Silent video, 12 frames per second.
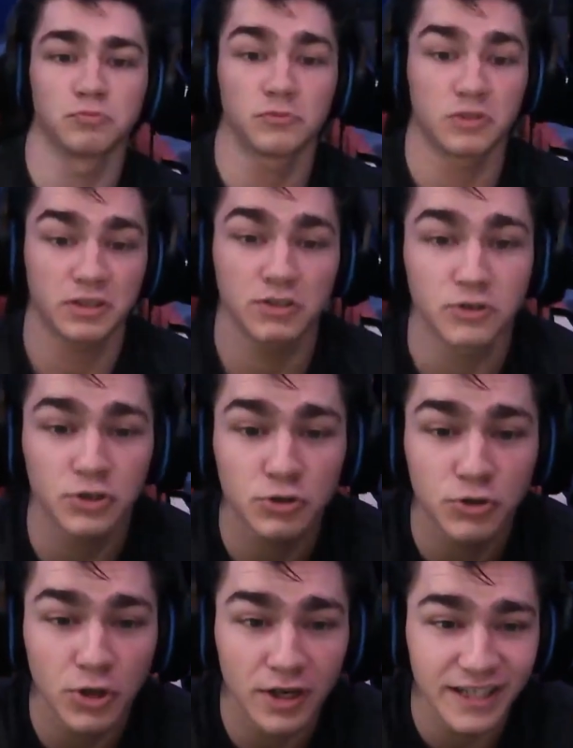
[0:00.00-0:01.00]
That's a
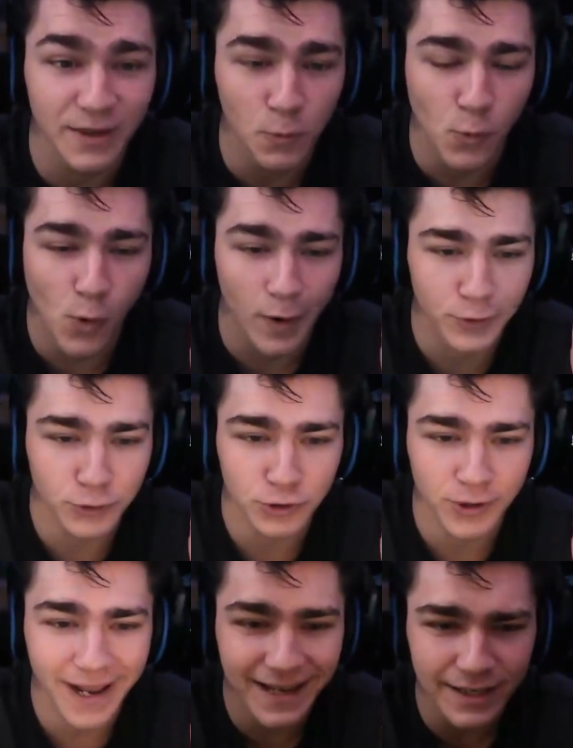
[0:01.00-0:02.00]
goddamn water
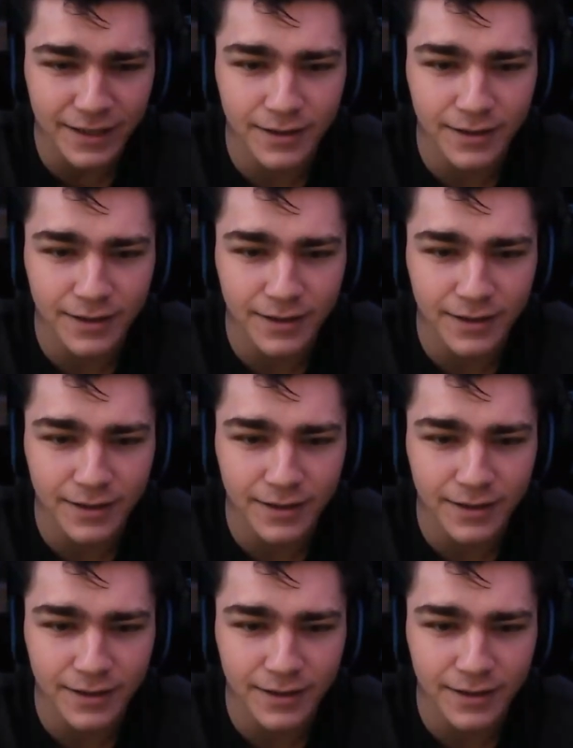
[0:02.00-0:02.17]
dragon?